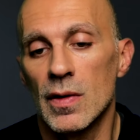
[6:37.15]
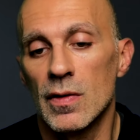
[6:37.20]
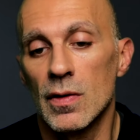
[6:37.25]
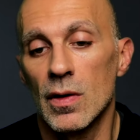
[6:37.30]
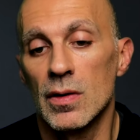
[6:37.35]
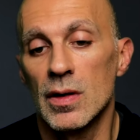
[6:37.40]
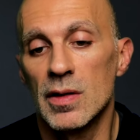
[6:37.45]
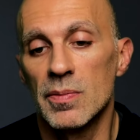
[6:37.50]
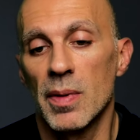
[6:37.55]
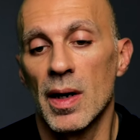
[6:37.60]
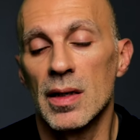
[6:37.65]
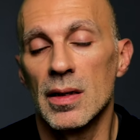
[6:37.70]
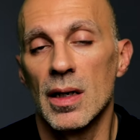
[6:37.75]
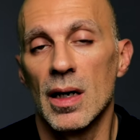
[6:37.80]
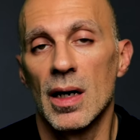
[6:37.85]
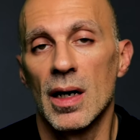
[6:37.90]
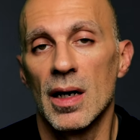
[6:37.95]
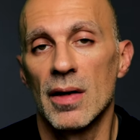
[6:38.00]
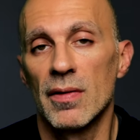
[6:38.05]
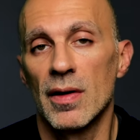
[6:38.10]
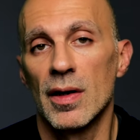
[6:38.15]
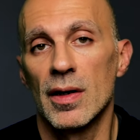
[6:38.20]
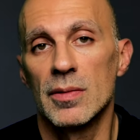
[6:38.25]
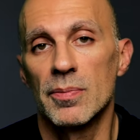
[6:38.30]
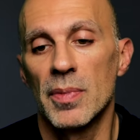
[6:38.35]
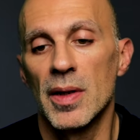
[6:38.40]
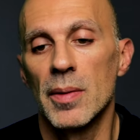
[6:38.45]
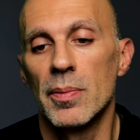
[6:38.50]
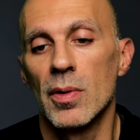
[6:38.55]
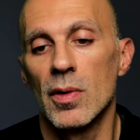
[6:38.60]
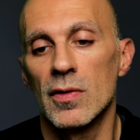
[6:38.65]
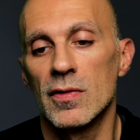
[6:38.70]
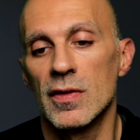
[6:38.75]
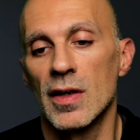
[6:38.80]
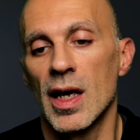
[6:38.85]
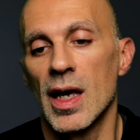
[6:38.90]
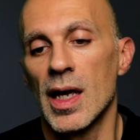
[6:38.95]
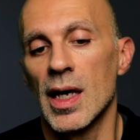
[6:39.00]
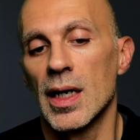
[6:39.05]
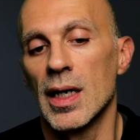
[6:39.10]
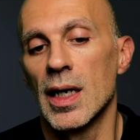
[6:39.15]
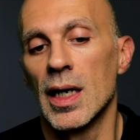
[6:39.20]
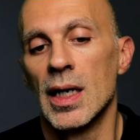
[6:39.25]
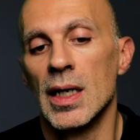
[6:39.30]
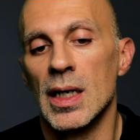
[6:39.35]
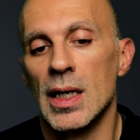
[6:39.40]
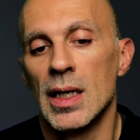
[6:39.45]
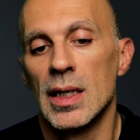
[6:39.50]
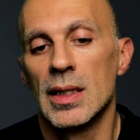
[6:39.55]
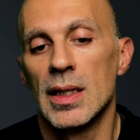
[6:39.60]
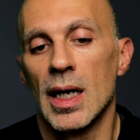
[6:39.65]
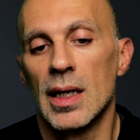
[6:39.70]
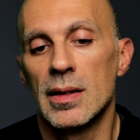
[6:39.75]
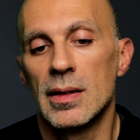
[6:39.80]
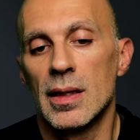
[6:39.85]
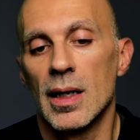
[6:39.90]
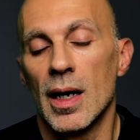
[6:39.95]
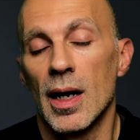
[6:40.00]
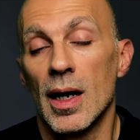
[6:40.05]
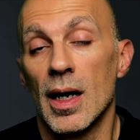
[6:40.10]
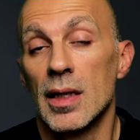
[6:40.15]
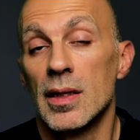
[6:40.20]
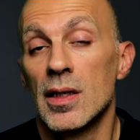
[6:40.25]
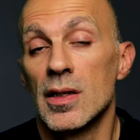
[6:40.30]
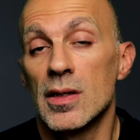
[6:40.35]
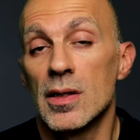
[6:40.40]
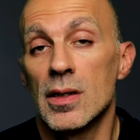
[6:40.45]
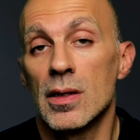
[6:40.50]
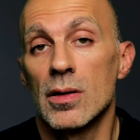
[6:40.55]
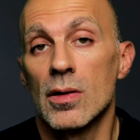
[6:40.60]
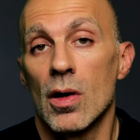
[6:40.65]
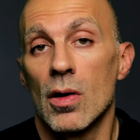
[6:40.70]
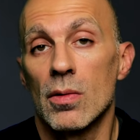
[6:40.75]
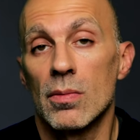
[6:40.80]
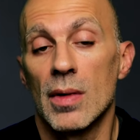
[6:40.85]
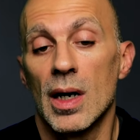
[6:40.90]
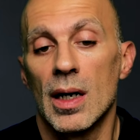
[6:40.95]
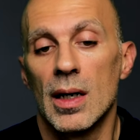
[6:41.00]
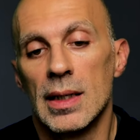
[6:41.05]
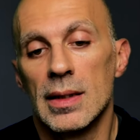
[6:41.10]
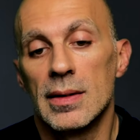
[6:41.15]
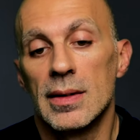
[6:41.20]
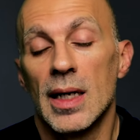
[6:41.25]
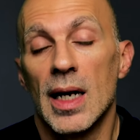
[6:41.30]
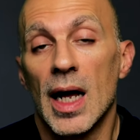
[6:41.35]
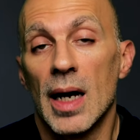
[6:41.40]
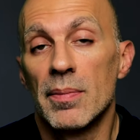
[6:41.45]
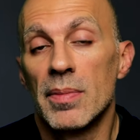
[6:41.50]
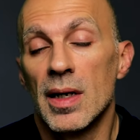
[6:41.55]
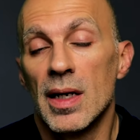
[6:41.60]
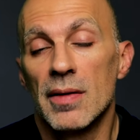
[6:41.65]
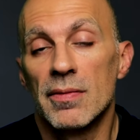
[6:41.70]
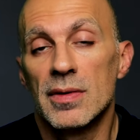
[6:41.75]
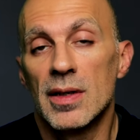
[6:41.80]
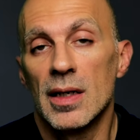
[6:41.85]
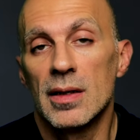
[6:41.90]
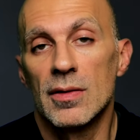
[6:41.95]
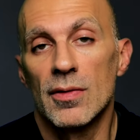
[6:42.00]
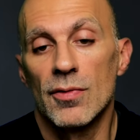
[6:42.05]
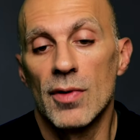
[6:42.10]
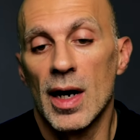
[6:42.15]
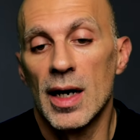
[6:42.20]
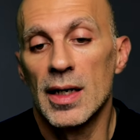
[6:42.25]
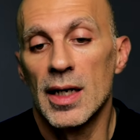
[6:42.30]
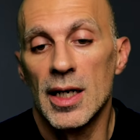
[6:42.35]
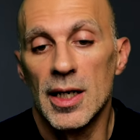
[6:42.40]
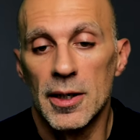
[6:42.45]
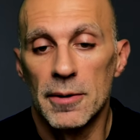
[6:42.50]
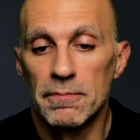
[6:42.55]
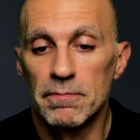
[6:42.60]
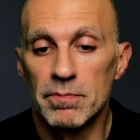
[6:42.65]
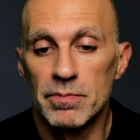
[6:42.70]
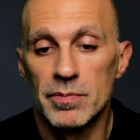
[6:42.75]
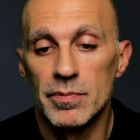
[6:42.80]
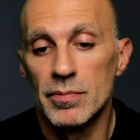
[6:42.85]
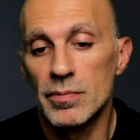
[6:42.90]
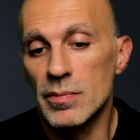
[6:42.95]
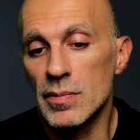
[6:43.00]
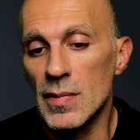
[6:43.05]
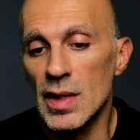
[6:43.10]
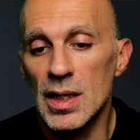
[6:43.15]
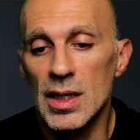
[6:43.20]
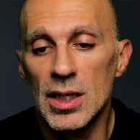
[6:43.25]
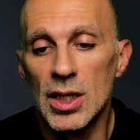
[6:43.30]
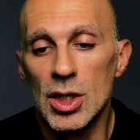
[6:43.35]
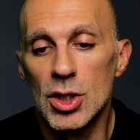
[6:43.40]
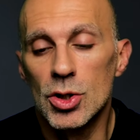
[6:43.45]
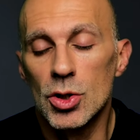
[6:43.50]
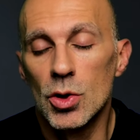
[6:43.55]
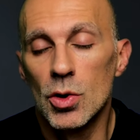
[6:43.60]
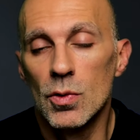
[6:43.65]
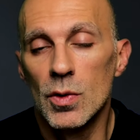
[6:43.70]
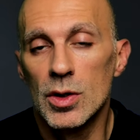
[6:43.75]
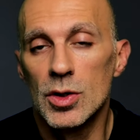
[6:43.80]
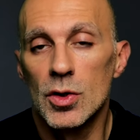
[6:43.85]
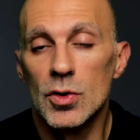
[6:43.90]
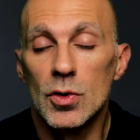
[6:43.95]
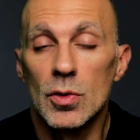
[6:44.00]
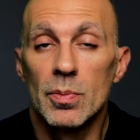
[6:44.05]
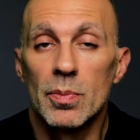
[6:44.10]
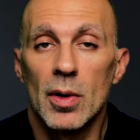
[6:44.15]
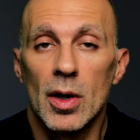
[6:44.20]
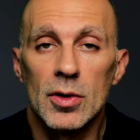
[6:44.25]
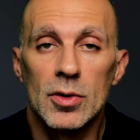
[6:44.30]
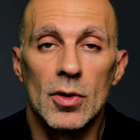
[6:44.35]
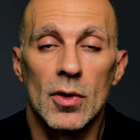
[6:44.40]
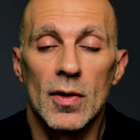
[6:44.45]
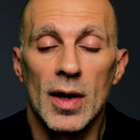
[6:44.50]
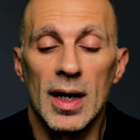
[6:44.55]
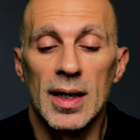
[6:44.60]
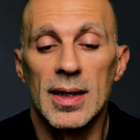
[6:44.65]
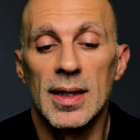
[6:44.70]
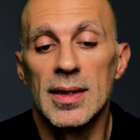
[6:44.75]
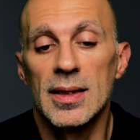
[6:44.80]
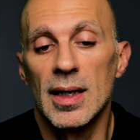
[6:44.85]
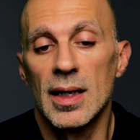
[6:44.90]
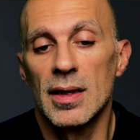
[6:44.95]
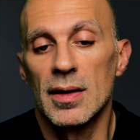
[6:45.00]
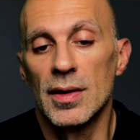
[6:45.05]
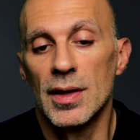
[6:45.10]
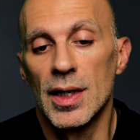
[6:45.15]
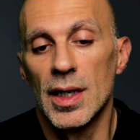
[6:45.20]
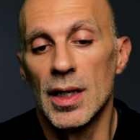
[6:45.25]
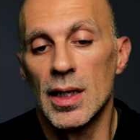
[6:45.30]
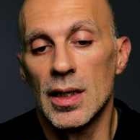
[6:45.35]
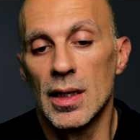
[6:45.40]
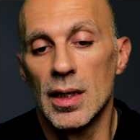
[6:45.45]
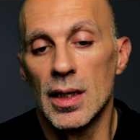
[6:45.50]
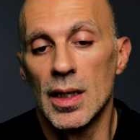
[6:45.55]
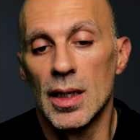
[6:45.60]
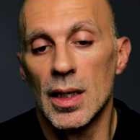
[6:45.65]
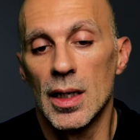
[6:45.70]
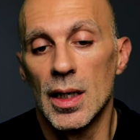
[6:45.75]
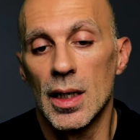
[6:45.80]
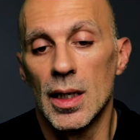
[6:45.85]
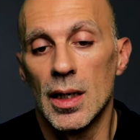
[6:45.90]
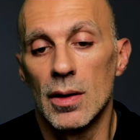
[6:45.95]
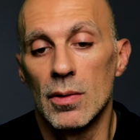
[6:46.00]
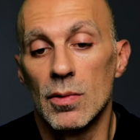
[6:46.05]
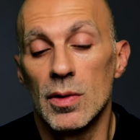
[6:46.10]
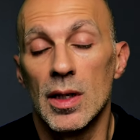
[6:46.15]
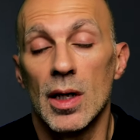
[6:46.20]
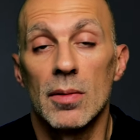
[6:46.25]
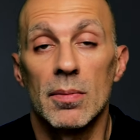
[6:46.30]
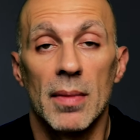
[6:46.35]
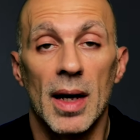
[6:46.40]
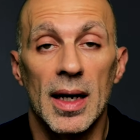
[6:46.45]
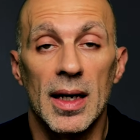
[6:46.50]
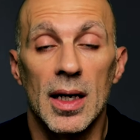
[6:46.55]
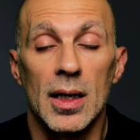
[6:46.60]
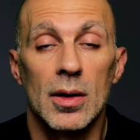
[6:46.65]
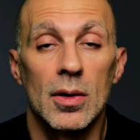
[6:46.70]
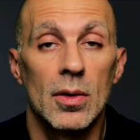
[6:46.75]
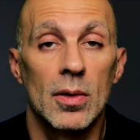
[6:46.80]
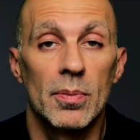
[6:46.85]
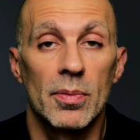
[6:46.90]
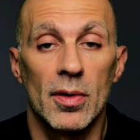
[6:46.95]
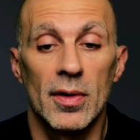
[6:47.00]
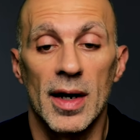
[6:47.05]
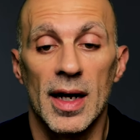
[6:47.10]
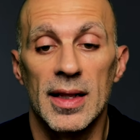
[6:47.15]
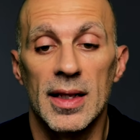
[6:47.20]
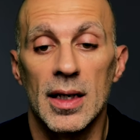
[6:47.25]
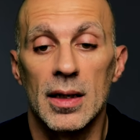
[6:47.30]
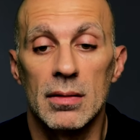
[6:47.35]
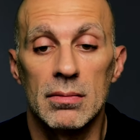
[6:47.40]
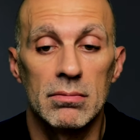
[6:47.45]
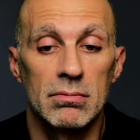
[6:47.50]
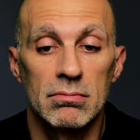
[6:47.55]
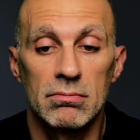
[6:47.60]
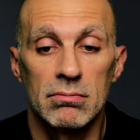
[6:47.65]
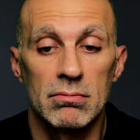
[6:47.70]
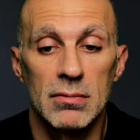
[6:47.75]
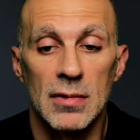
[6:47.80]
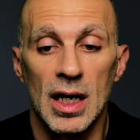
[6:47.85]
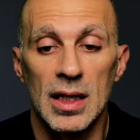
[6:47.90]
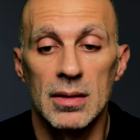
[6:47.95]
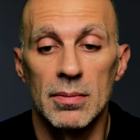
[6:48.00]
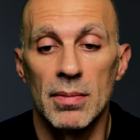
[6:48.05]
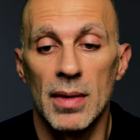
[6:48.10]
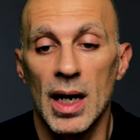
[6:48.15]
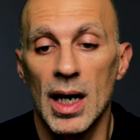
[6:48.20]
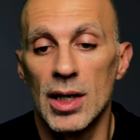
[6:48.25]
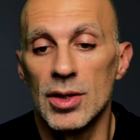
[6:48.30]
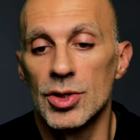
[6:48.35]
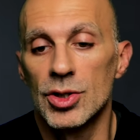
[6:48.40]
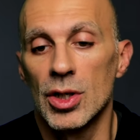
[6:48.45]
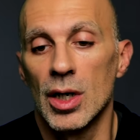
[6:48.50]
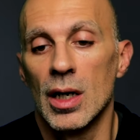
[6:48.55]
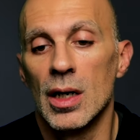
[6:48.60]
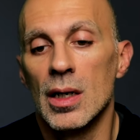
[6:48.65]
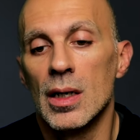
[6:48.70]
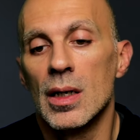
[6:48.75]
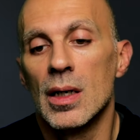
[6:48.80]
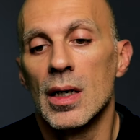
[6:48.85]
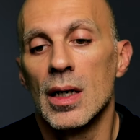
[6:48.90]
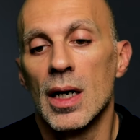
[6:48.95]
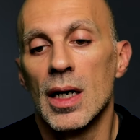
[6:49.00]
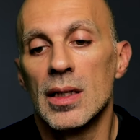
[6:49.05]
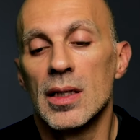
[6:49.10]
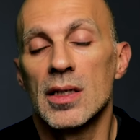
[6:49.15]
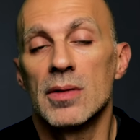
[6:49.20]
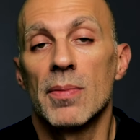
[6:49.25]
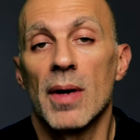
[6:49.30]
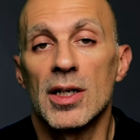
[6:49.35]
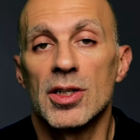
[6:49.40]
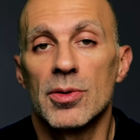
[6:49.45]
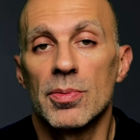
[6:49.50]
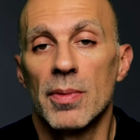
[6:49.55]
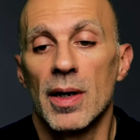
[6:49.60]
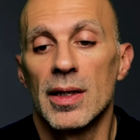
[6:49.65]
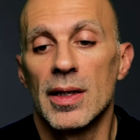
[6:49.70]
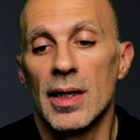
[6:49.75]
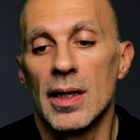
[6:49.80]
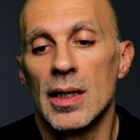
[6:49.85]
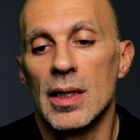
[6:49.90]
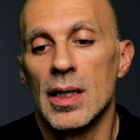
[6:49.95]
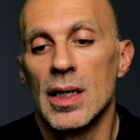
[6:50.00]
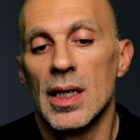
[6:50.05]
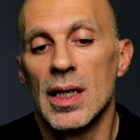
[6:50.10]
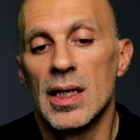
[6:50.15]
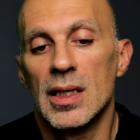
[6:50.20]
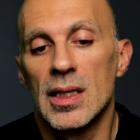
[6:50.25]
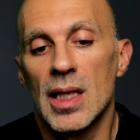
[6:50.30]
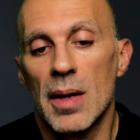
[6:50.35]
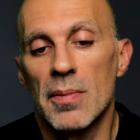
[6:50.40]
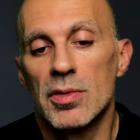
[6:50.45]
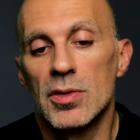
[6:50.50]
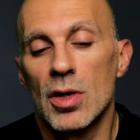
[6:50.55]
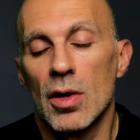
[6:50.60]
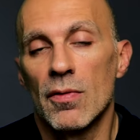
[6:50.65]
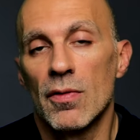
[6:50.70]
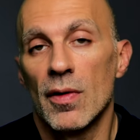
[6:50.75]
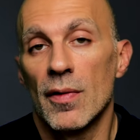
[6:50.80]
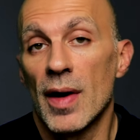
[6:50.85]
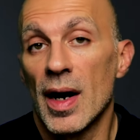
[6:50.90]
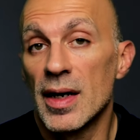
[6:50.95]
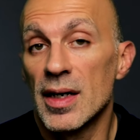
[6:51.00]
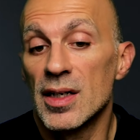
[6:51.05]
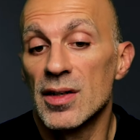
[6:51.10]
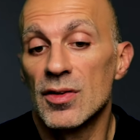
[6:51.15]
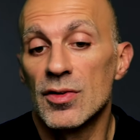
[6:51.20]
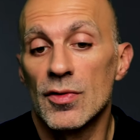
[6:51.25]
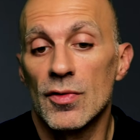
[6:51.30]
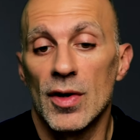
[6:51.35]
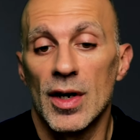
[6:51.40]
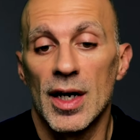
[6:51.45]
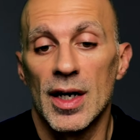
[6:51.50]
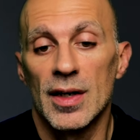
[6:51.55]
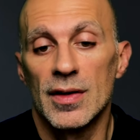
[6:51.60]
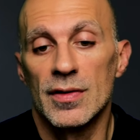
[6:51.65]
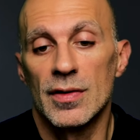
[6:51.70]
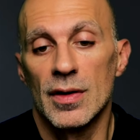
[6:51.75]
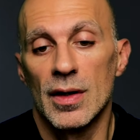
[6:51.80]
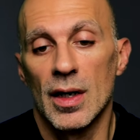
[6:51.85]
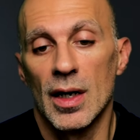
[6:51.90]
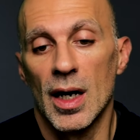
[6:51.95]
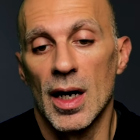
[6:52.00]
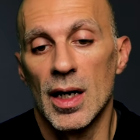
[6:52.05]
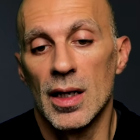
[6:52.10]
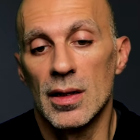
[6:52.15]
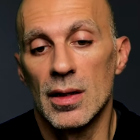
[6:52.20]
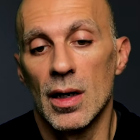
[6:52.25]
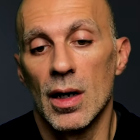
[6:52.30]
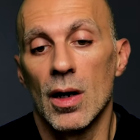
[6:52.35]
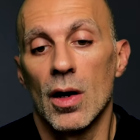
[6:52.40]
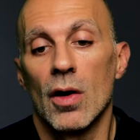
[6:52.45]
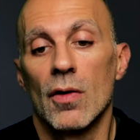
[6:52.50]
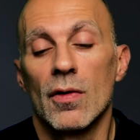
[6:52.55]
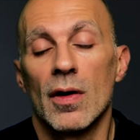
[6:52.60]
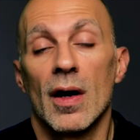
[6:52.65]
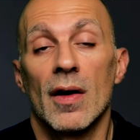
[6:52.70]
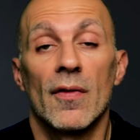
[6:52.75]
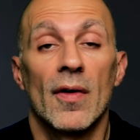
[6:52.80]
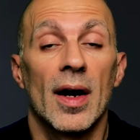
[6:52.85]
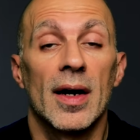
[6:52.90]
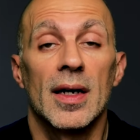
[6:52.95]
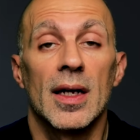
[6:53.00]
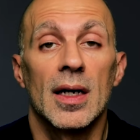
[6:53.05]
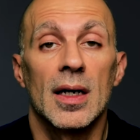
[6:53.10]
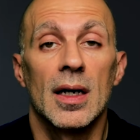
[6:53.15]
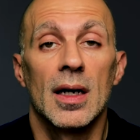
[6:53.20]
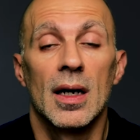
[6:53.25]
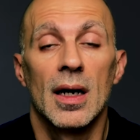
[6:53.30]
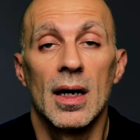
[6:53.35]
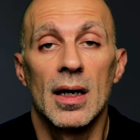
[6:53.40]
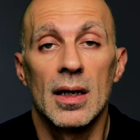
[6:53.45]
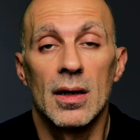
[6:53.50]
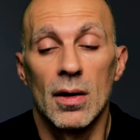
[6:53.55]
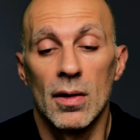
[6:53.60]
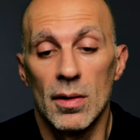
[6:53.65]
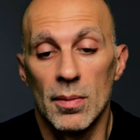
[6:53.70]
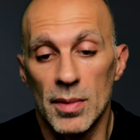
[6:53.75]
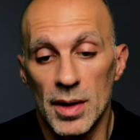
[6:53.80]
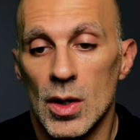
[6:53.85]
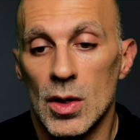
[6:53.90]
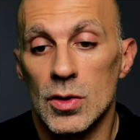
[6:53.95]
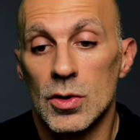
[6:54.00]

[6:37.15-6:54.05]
So despite I have heard people saying that it is normal, still I believe that running in a shoe which support your running technique without making you pronating that much, it is much better in terms of running stress and overall running economy.